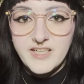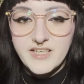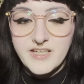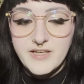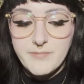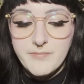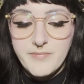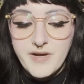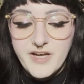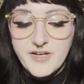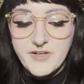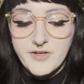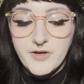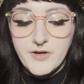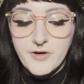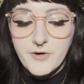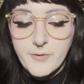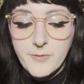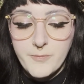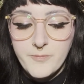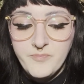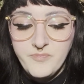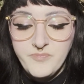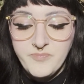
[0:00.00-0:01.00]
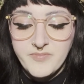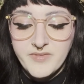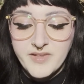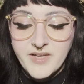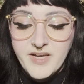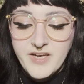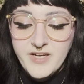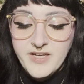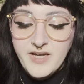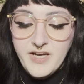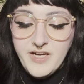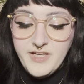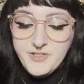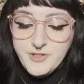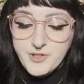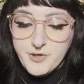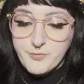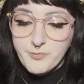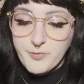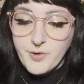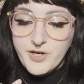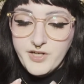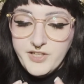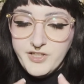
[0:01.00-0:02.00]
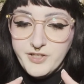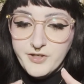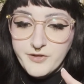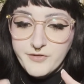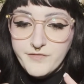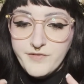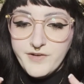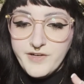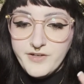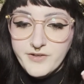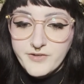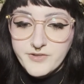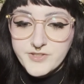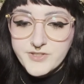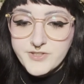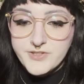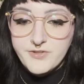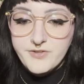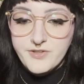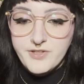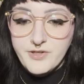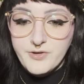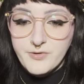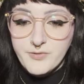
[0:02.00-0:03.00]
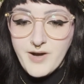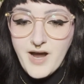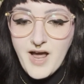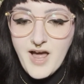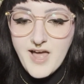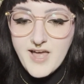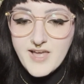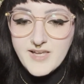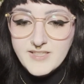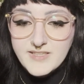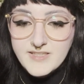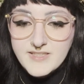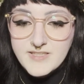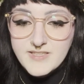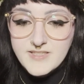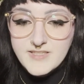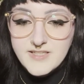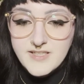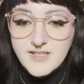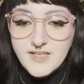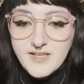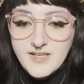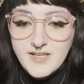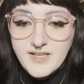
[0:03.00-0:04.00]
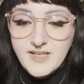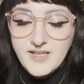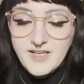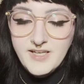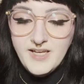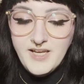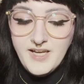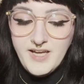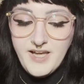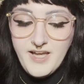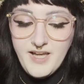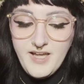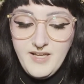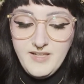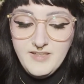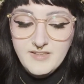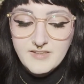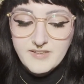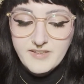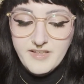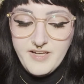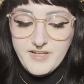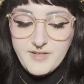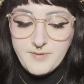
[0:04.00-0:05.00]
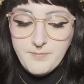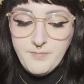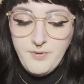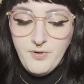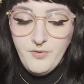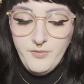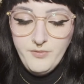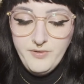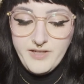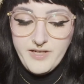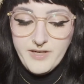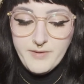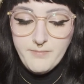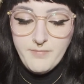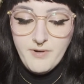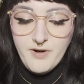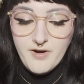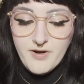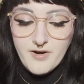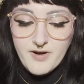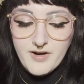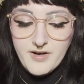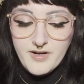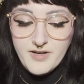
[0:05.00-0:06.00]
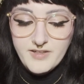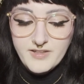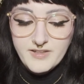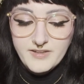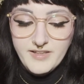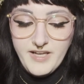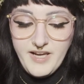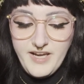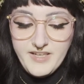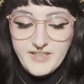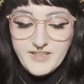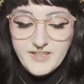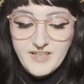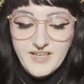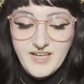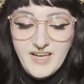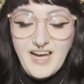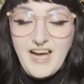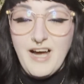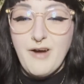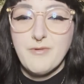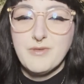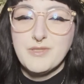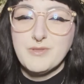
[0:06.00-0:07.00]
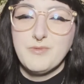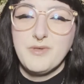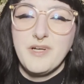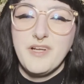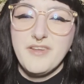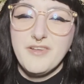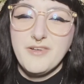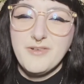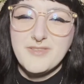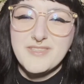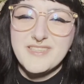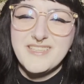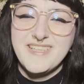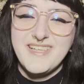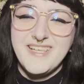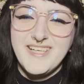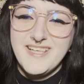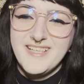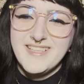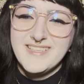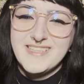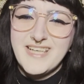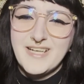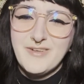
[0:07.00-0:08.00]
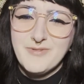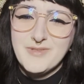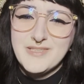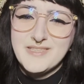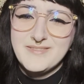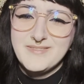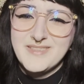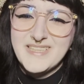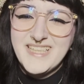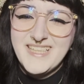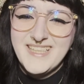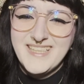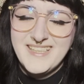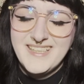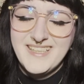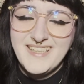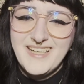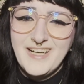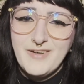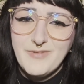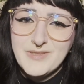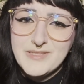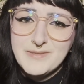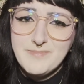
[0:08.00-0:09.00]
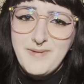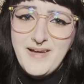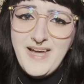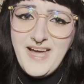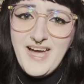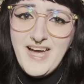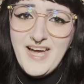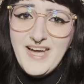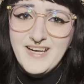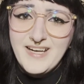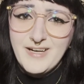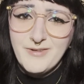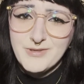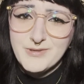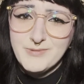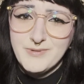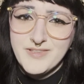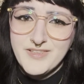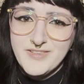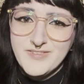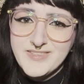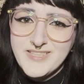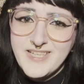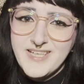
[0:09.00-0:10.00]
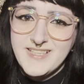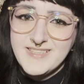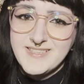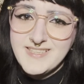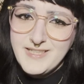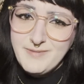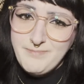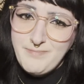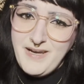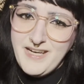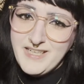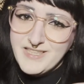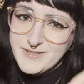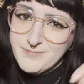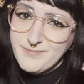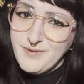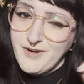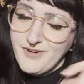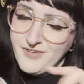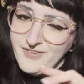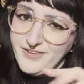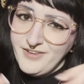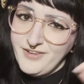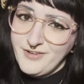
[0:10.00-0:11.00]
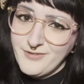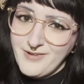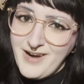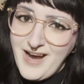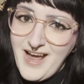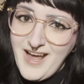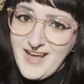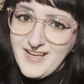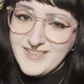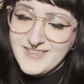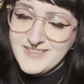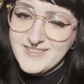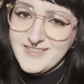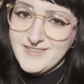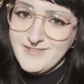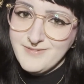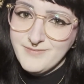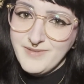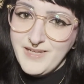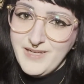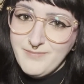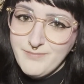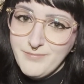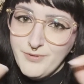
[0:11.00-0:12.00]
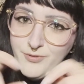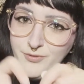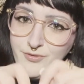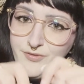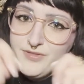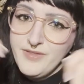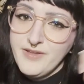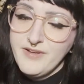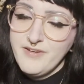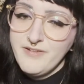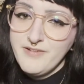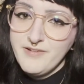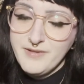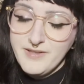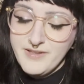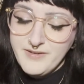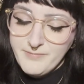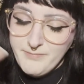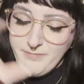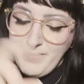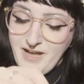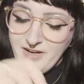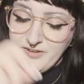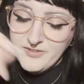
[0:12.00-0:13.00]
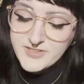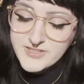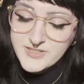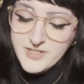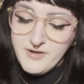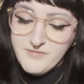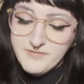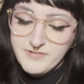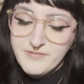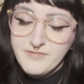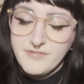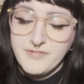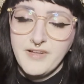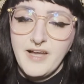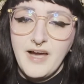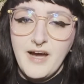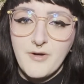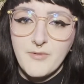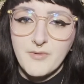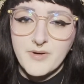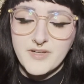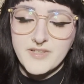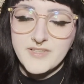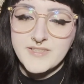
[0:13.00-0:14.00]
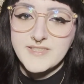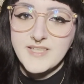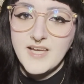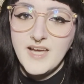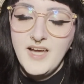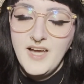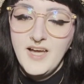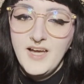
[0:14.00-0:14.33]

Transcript: in a meadow and you're running your fingers through the grass and like pulling apart. Like I was one of those kids. I was bad. I was one of those kids that picked apart the grass and pulled the petals off the flowers.